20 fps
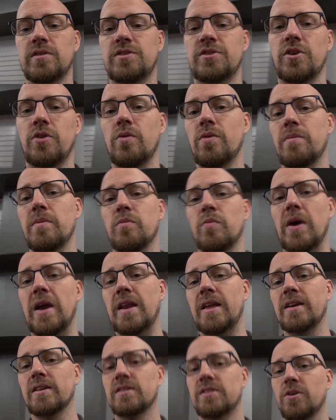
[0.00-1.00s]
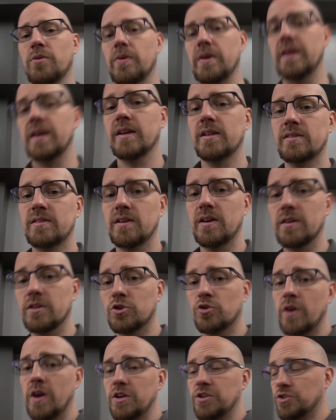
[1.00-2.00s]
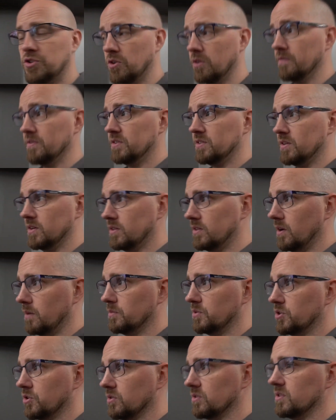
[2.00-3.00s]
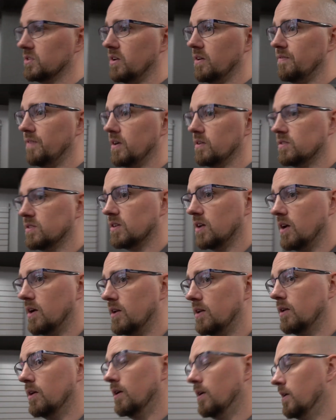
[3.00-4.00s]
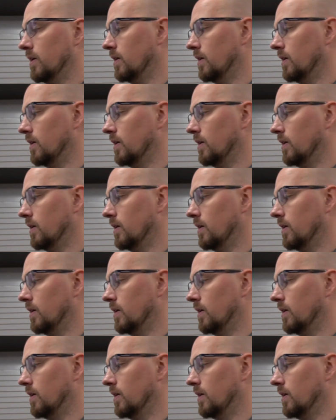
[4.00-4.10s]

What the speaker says: so we've been waiting until we get trash service and a dumpster and stuff outside.